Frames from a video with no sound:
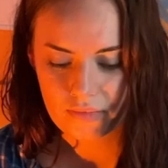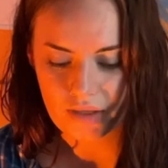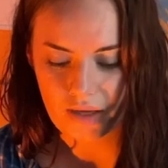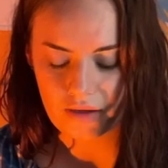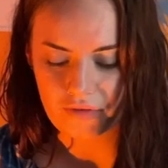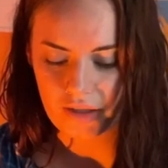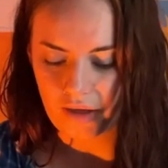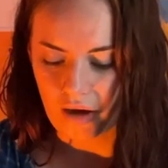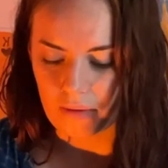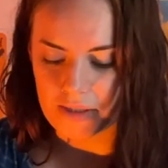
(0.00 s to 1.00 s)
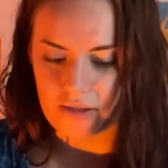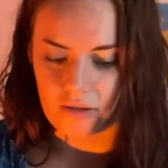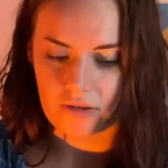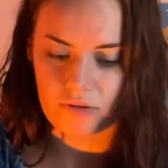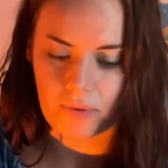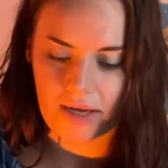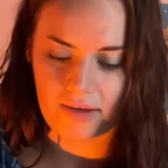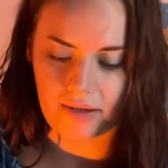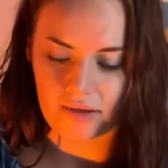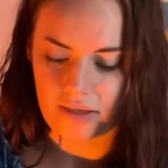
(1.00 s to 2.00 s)
And I feel like hobbies are a good way.
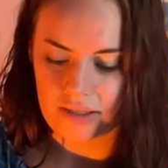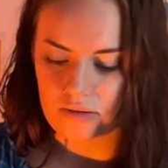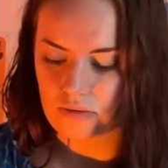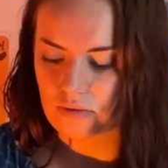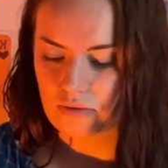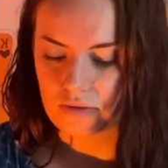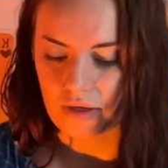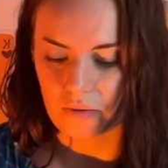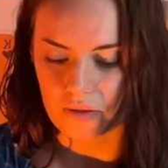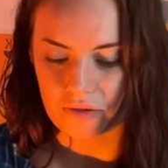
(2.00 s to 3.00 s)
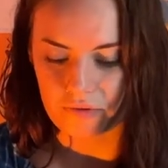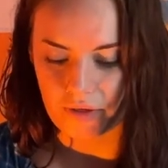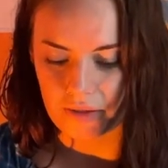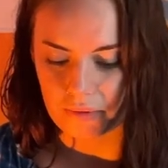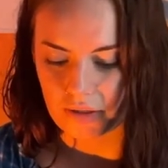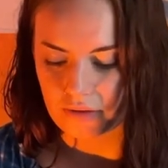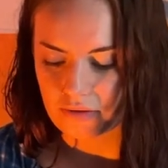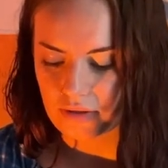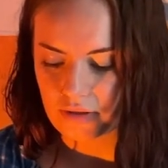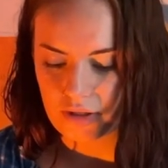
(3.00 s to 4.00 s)
Like, I do taekwondo, for anyone that
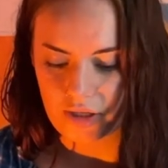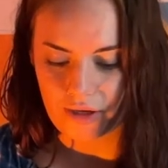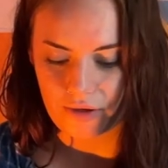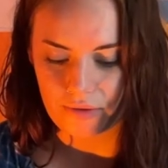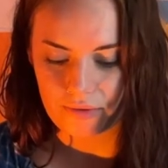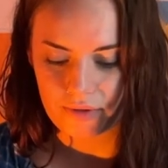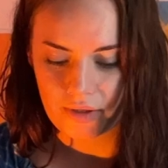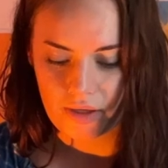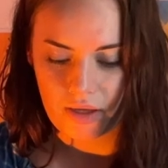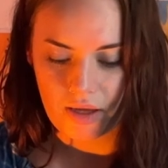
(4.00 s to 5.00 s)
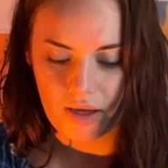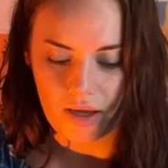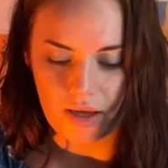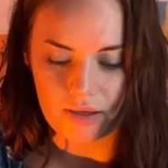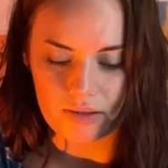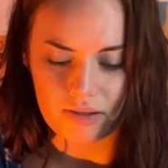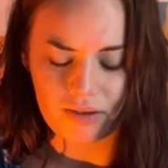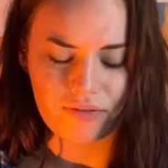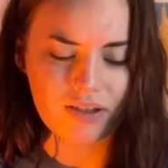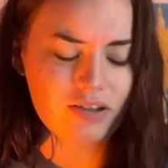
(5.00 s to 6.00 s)
doesn't know, and I
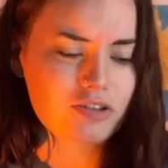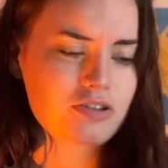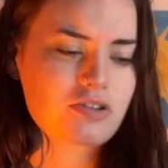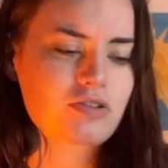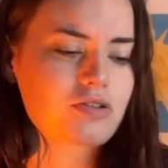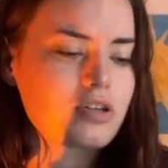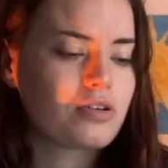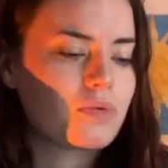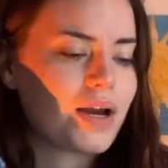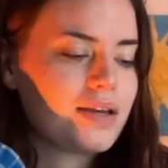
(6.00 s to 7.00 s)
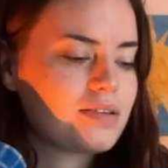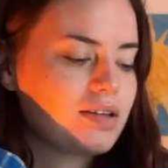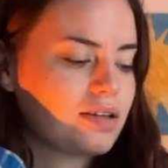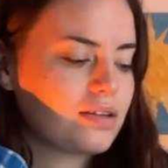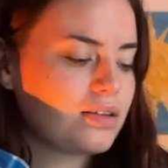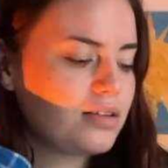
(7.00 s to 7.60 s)
feel like they're just such a good way to